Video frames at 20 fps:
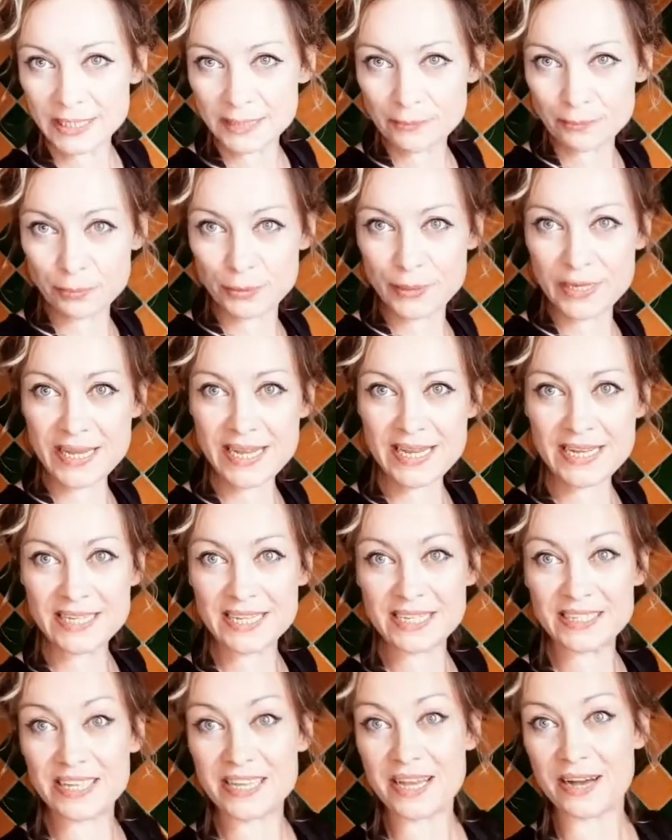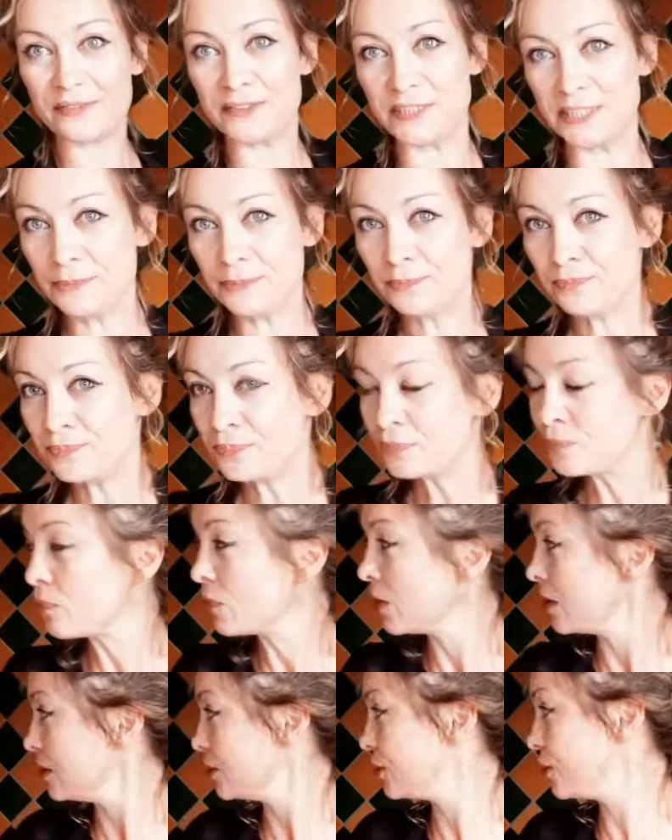preheated the oven
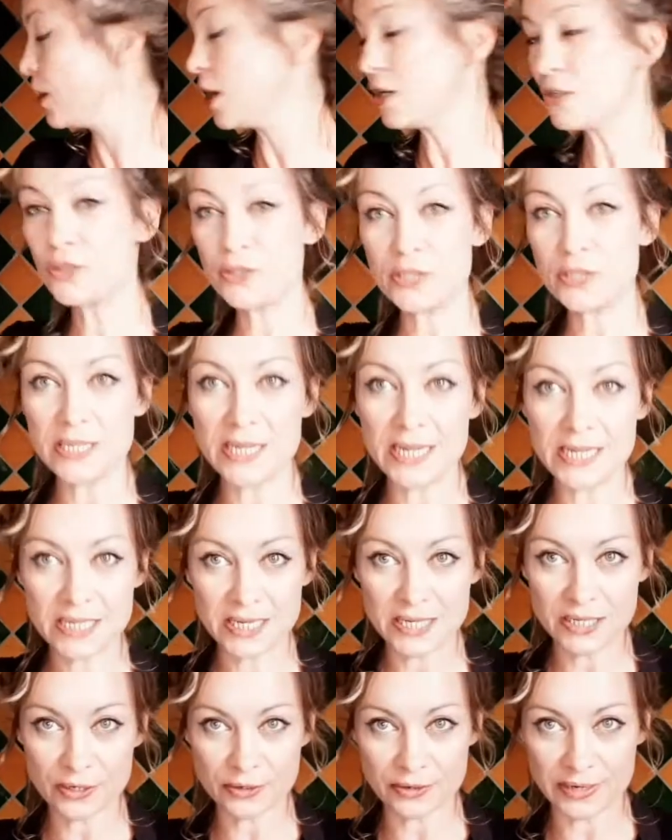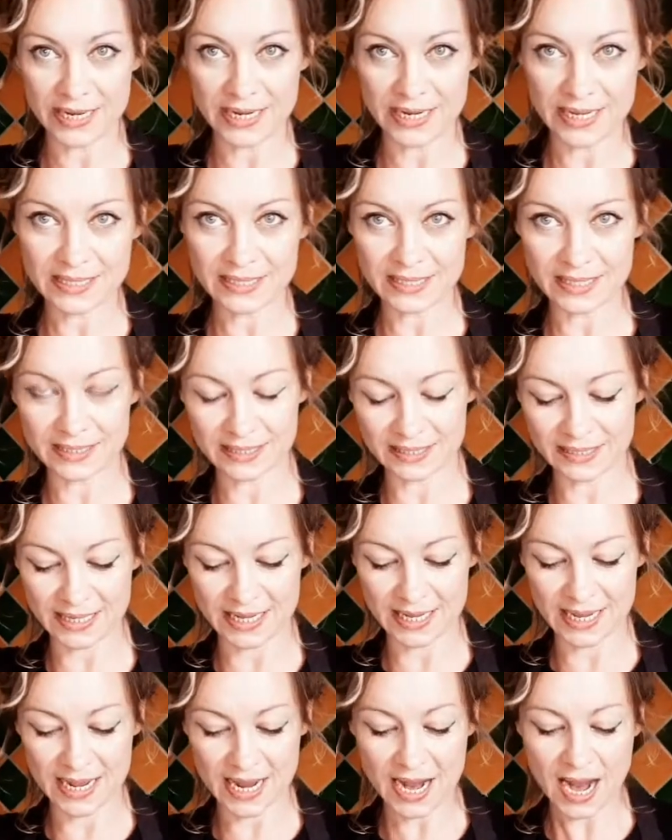to 180 degrees
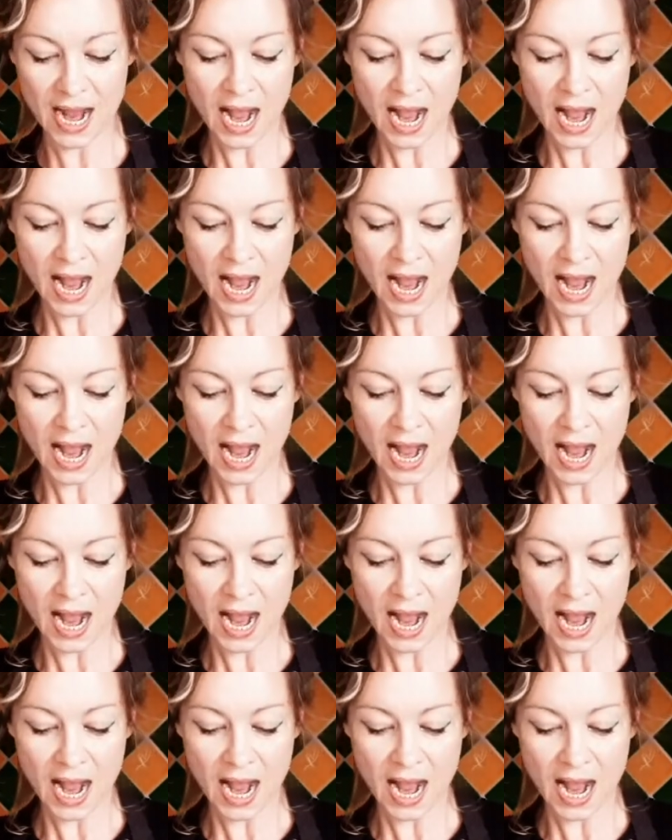C,